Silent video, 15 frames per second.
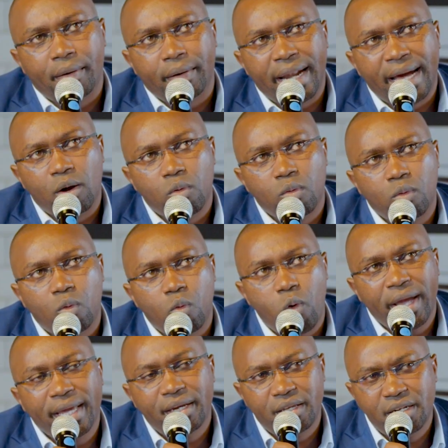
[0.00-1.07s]
Now,
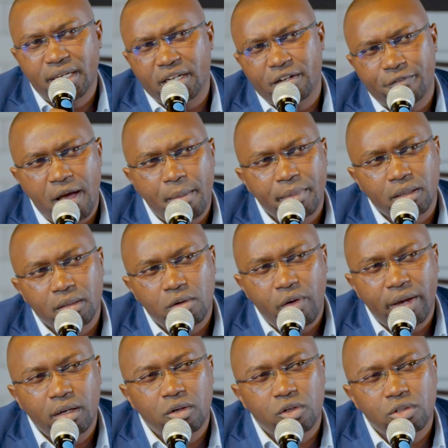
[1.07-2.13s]
why cricket farming?
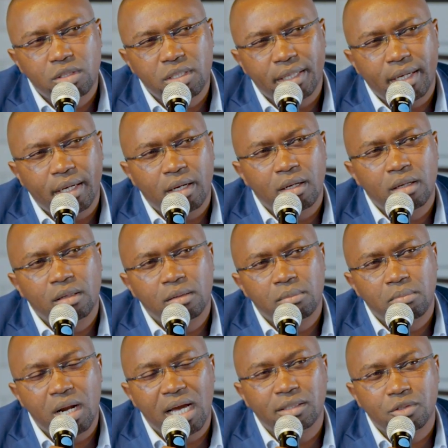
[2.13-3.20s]
Why not
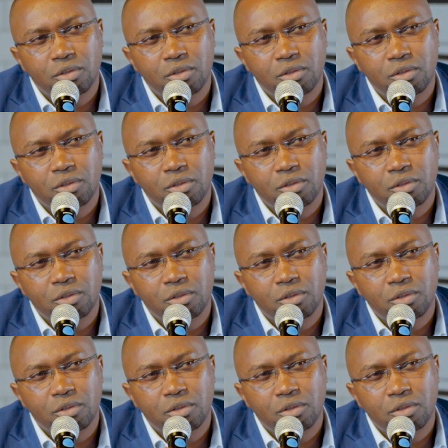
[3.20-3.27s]
black